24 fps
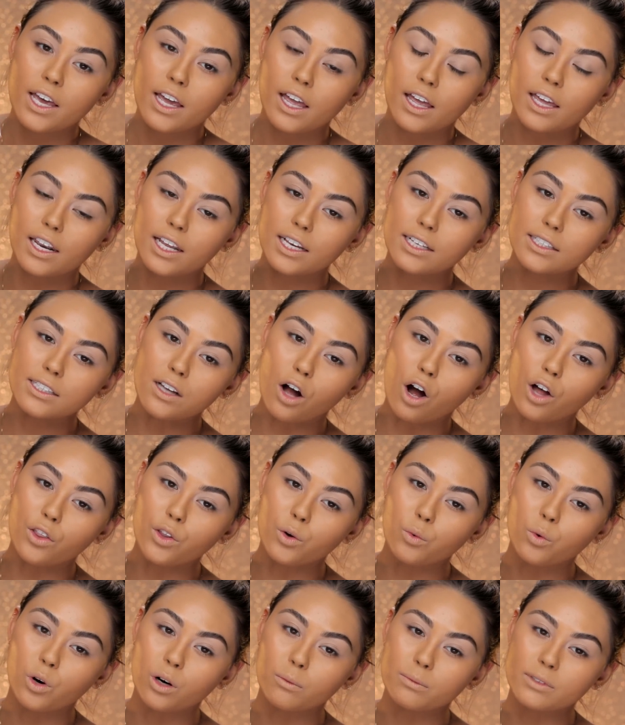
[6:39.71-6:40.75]
It is on
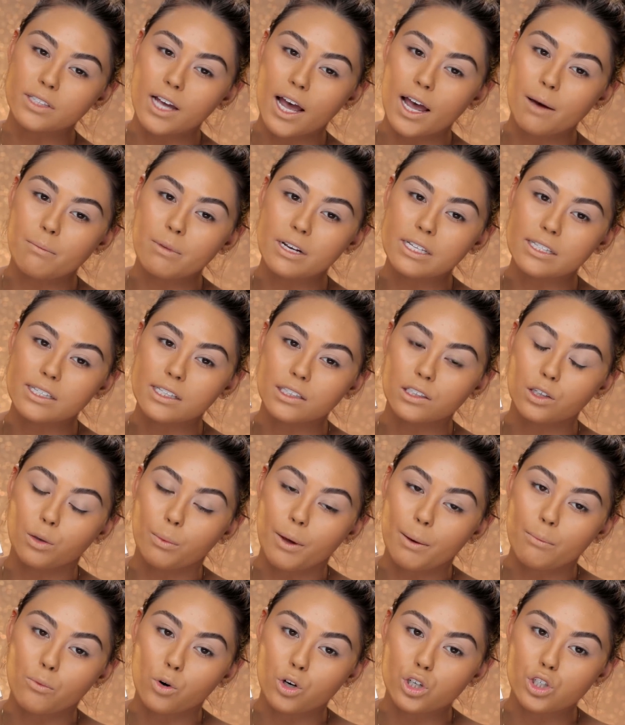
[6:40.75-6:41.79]
the warm side, but it's a little
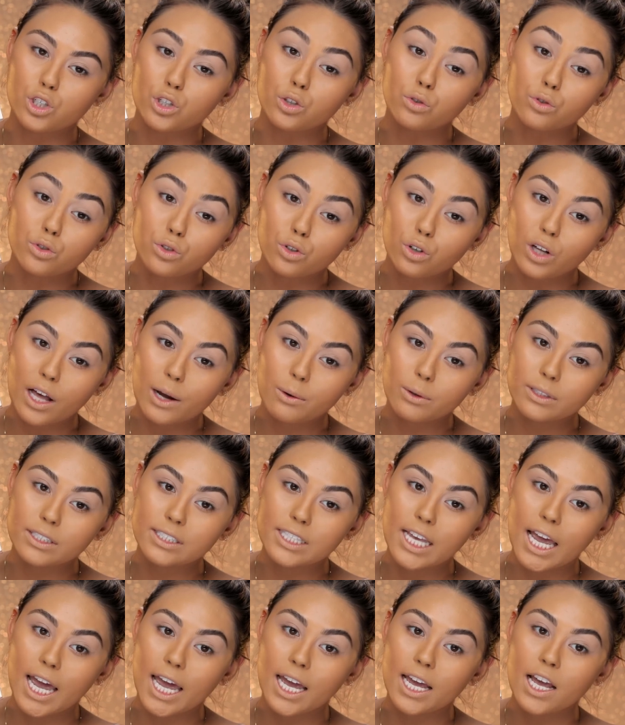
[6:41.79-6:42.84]
bit more neutral, I would
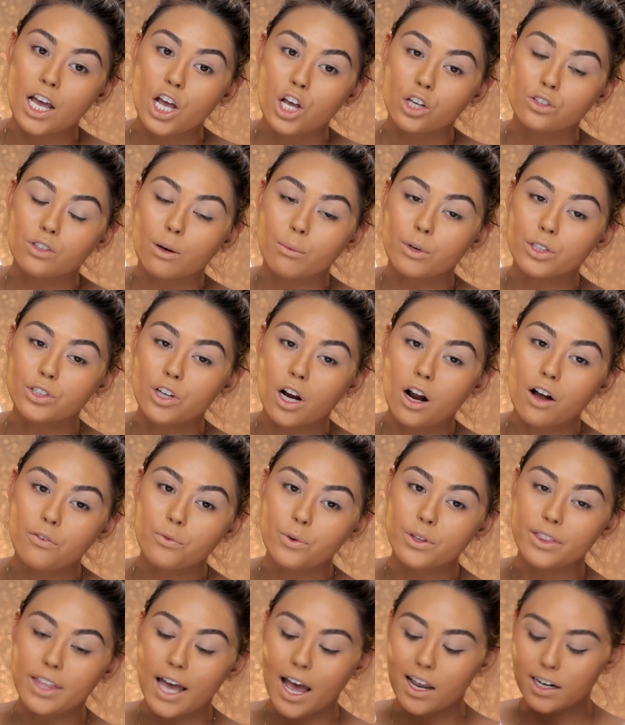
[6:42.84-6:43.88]
say. So I'm gonna start off
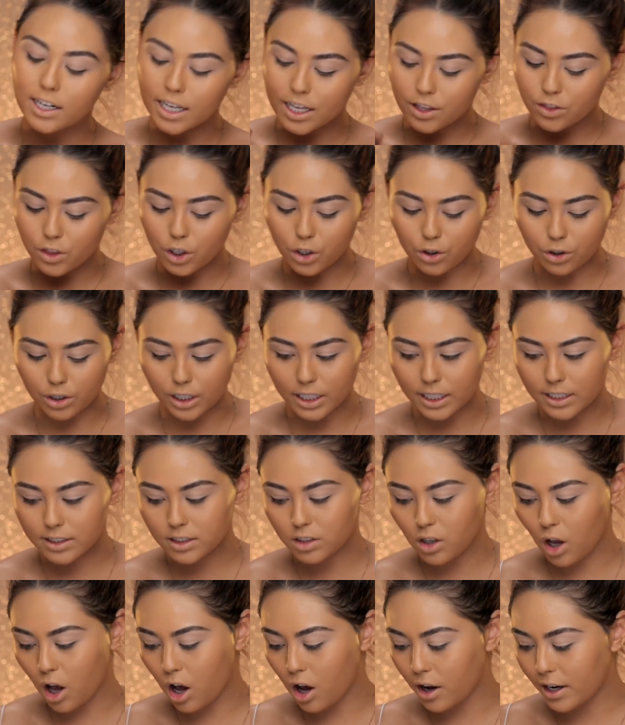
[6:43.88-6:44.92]
with that in the
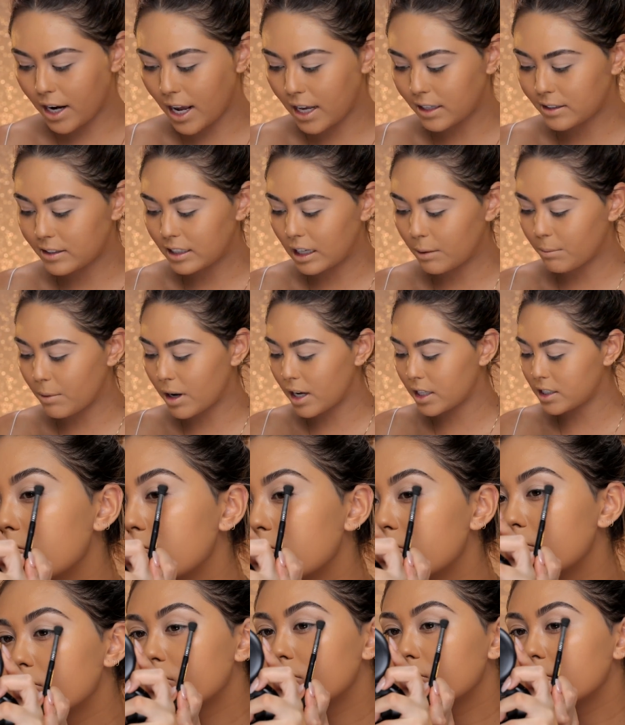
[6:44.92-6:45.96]
crease on a Sigma
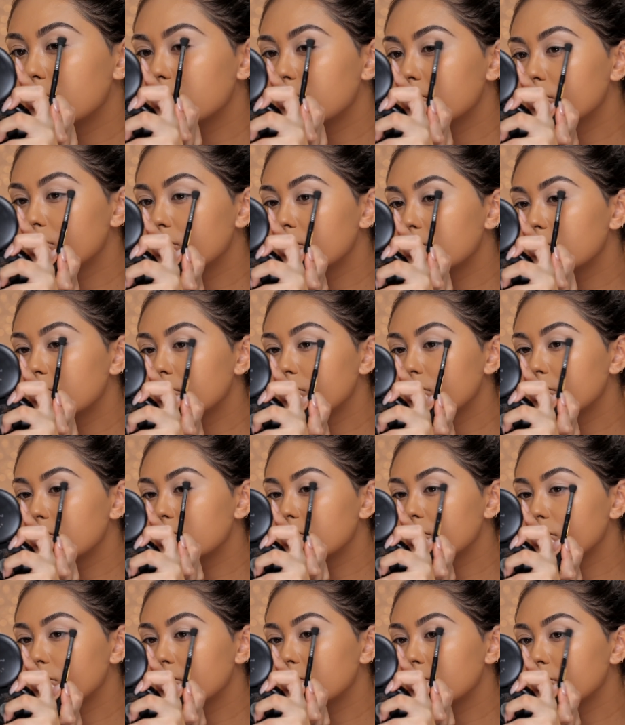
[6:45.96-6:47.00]
Diffuse Crease
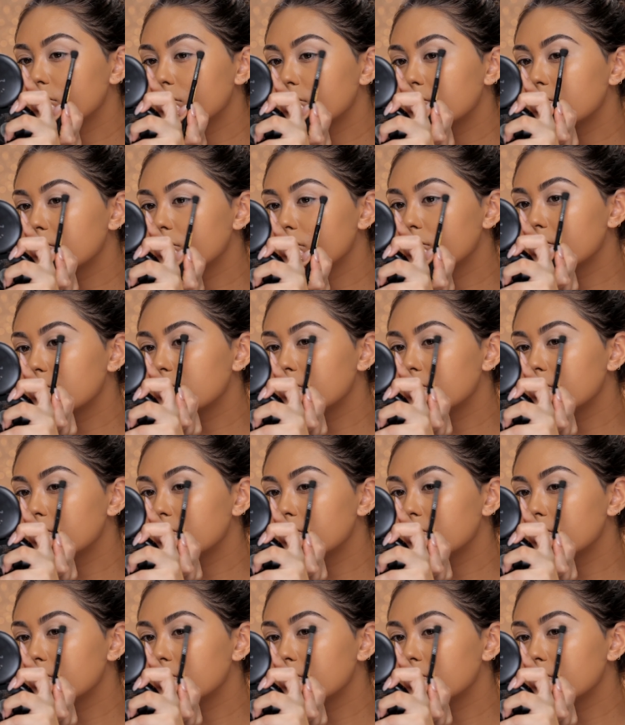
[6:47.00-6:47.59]
E38.